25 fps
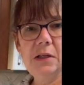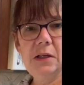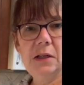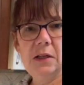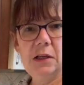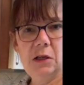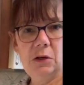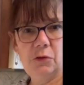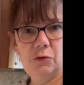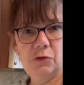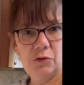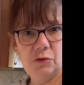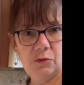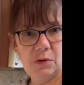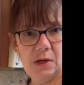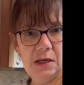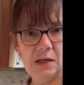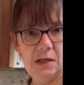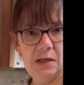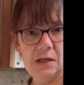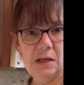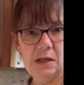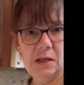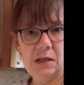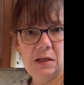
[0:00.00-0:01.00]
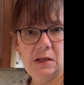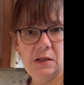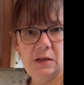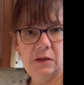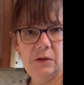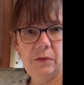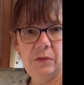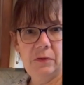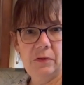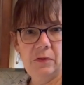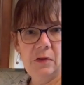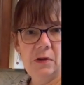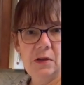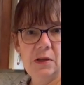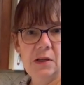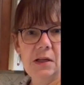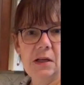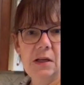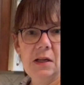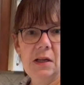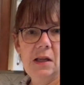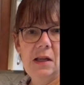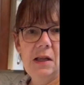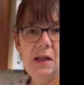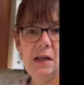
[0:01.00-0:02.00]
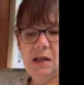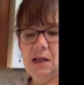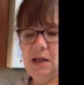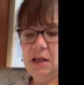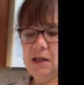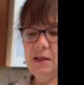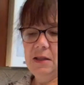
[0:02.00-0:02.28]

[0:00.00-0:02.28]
here and drained it. You saw it. And